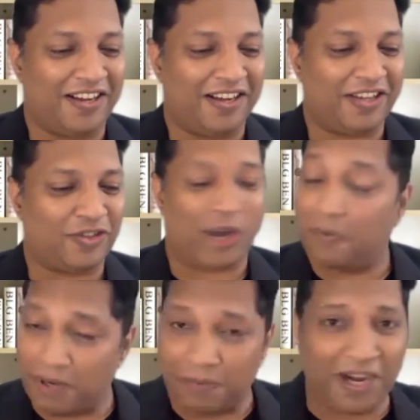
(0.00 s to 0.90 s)
So I
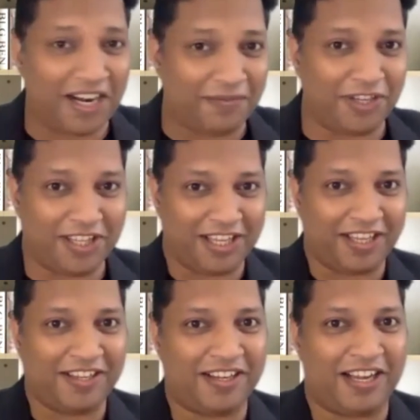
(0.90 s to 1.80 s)
prepared
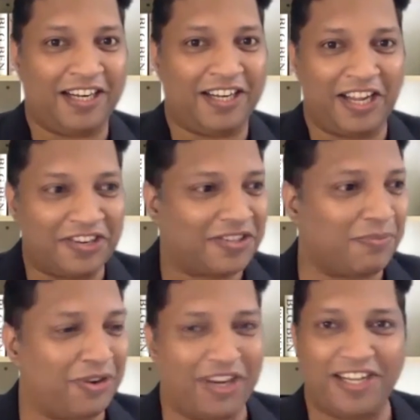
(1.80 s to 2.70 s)
everything. I had taken
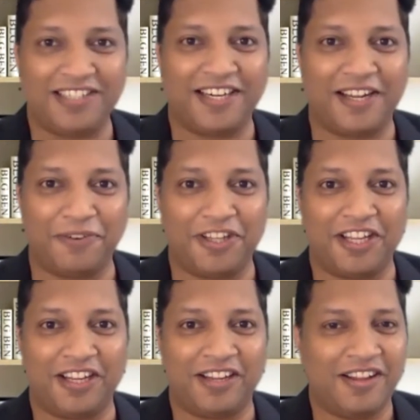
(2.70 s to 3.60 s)
some trainings and
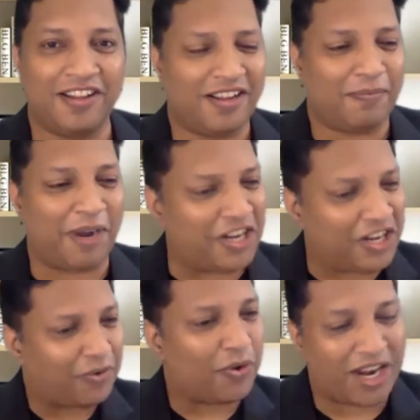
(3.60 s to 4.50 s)
everything. My
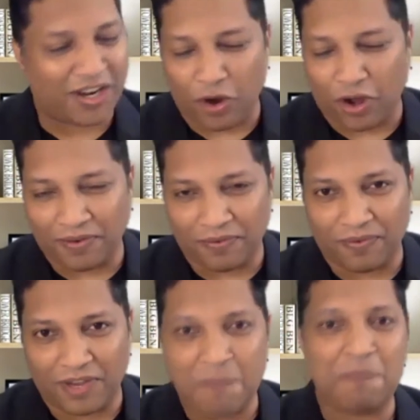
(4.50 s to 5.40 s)
interview had gone
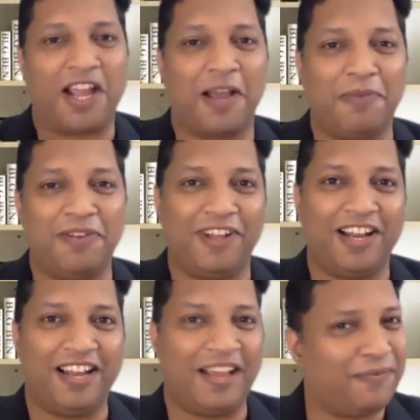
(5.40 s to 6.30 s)
impeccably
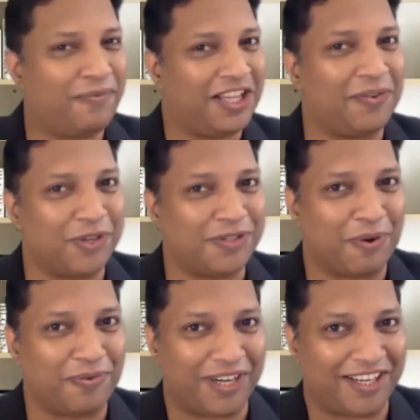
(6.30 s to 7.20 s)
well. Everything was perfect.